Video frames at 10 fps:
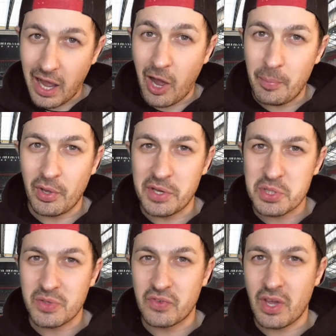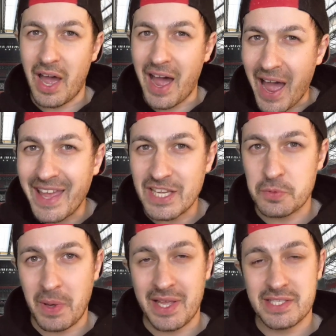I'll be honest with you, I
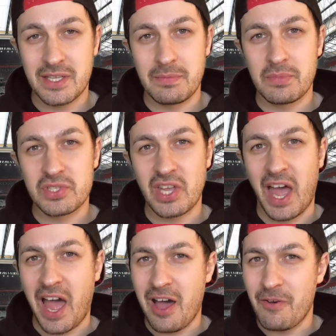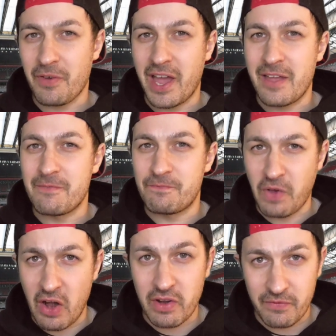expect him to have a
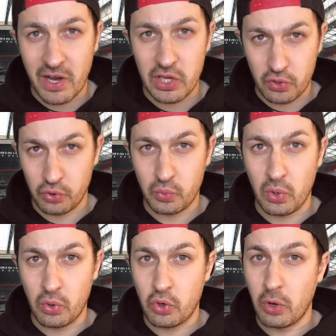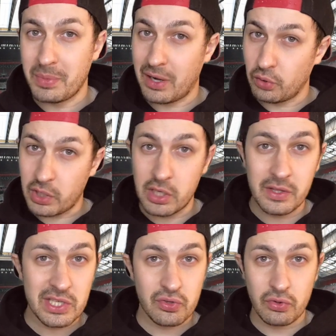very, very good World Cup. Now, looking
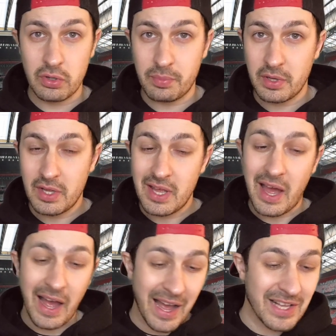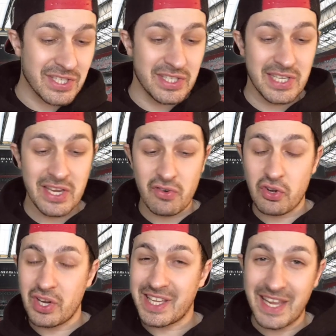at this group, Argentina are
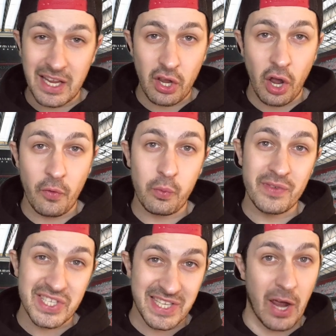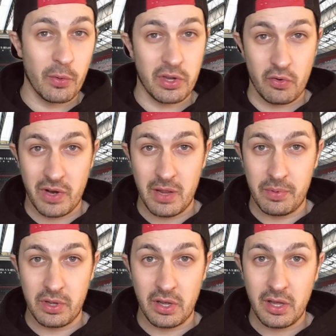going to kick off with Saudi
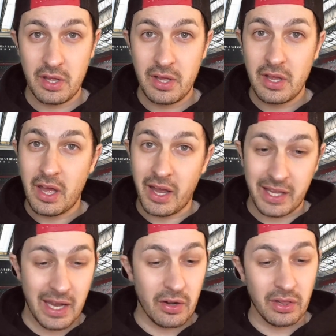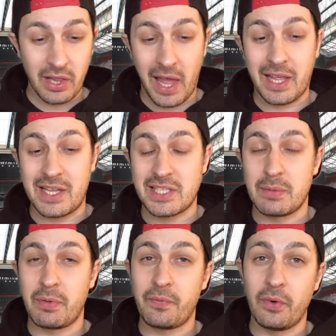Arabia. Again, like I
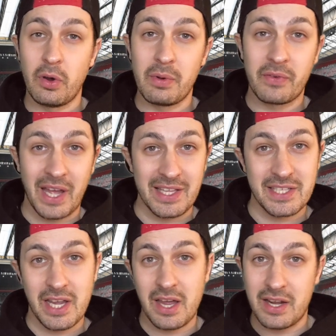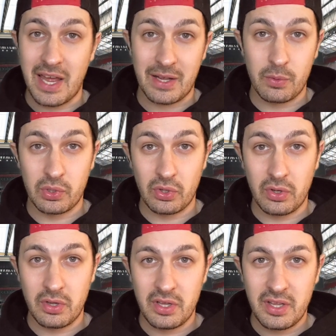said before with Qatar and Ecuador.